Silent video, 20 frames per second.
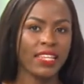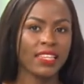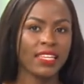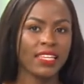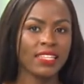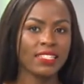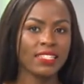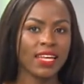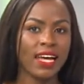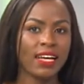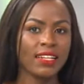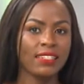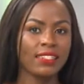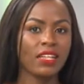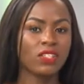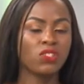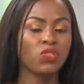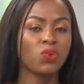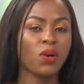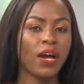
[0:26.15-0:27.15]
This
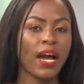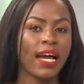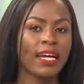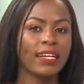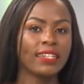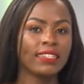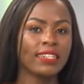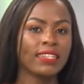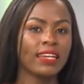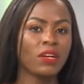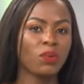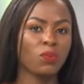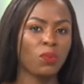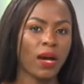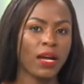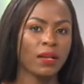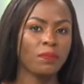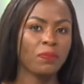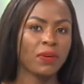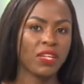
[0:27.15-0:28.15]
as
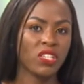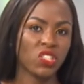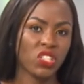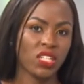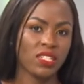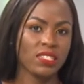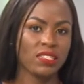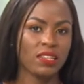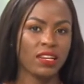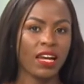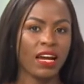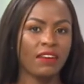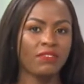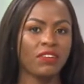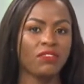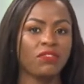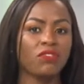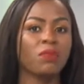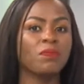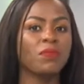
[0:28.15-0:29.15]
201 patients
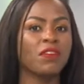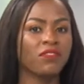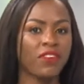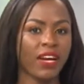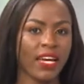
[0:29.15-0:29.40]
recovered from the